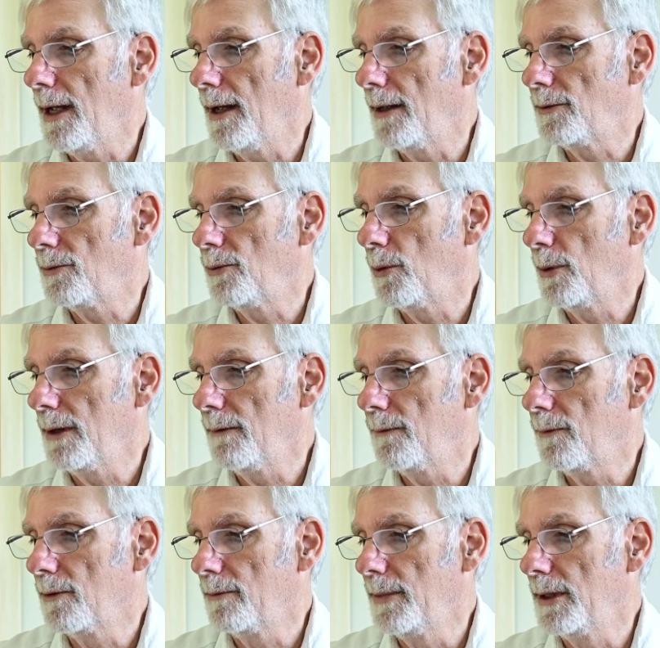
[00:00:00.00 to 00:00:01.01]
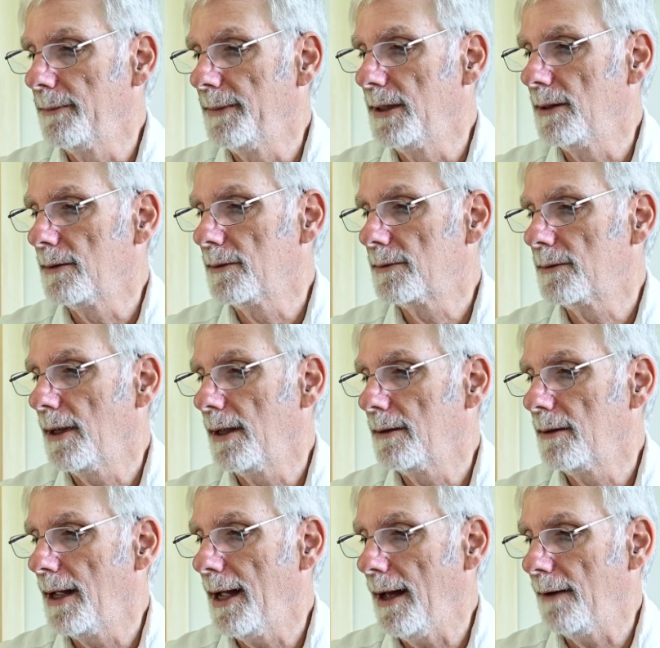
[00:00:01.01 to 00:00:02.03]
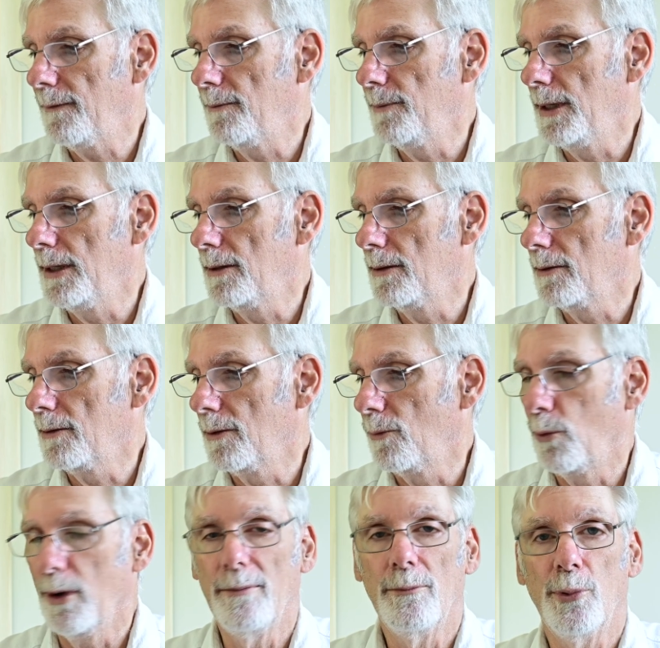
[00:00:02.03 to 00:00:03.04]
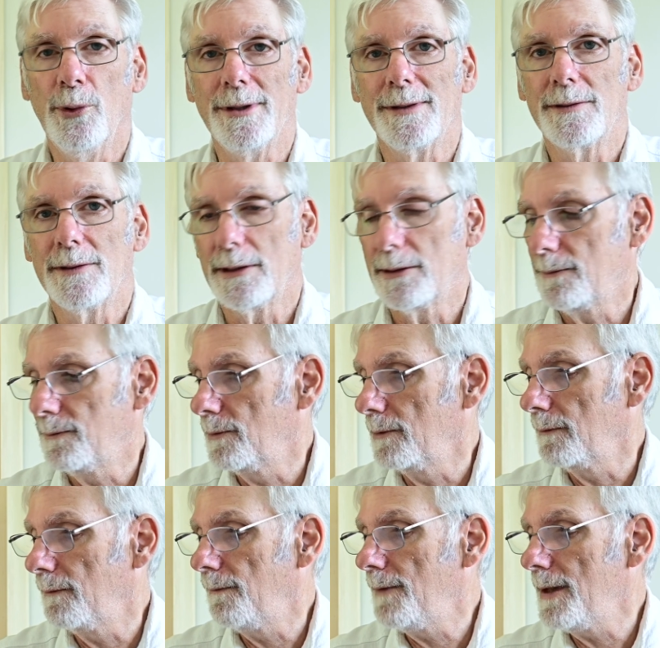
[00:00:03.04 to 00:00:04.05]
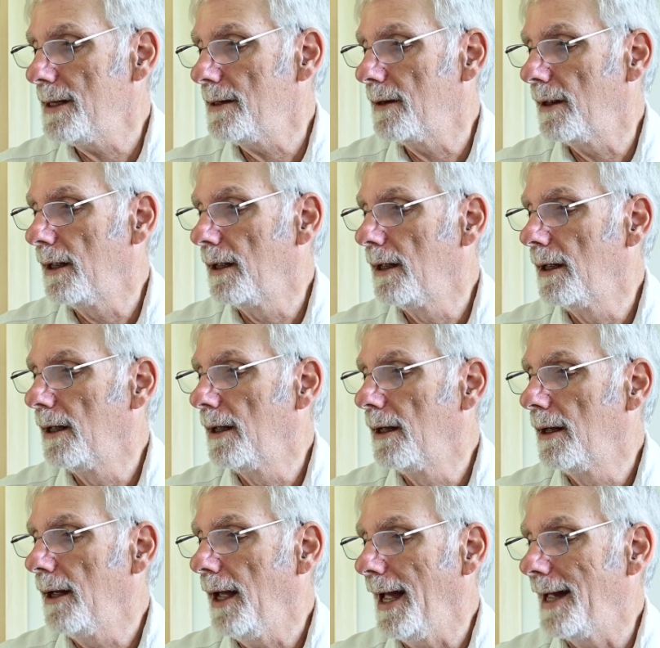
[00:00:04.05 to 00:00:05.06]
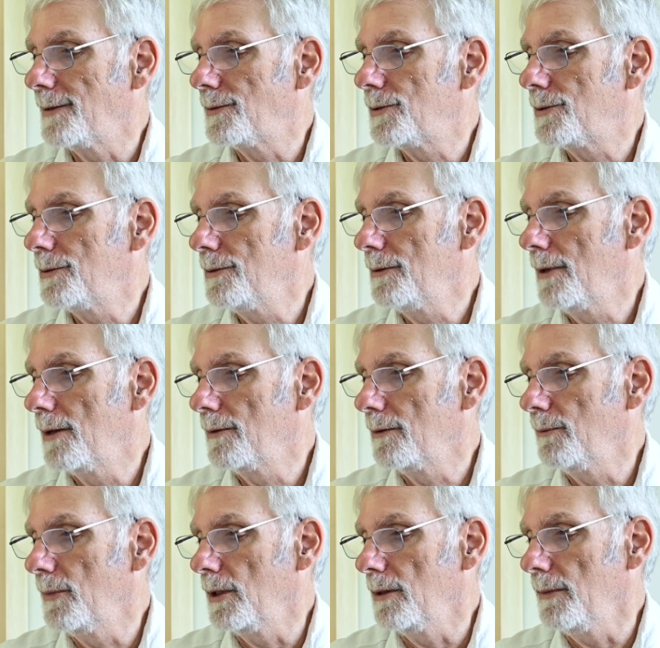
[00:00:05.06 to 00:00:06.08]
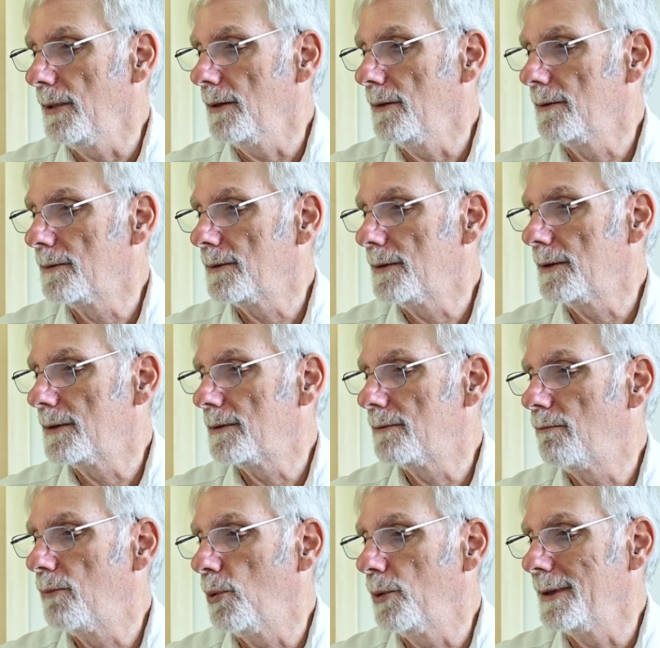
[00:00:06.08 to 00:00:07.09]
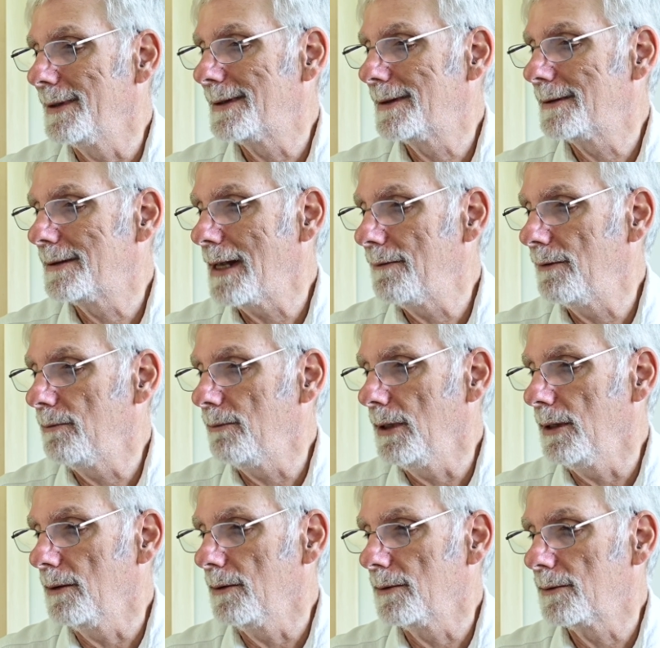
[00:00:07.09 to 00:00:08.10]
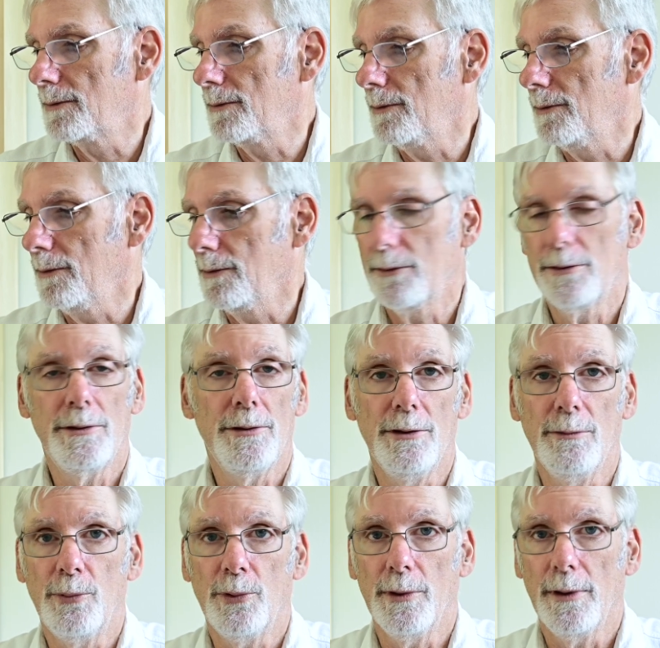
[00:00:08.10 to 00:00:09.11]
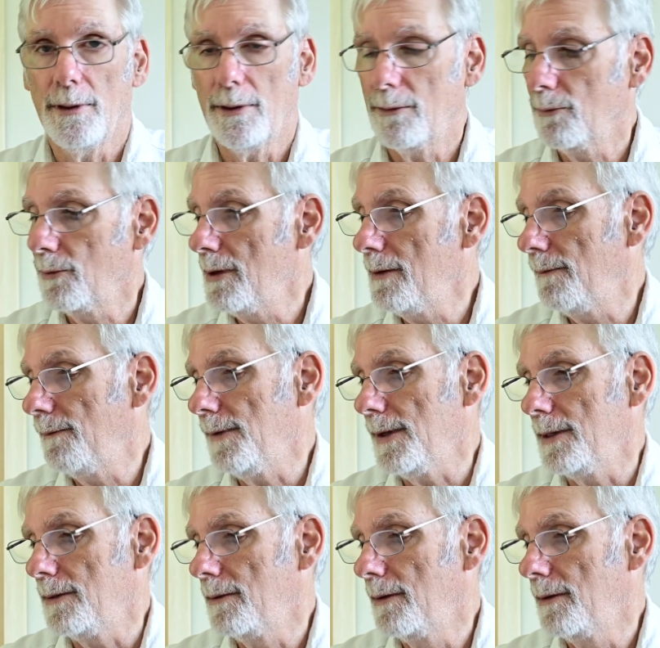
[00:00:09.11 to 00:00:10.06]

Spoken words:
at 24 millimeters, half a meter or 1.64 feet. At 200 millimeters, it's 0.7 meters or 2.3 feet.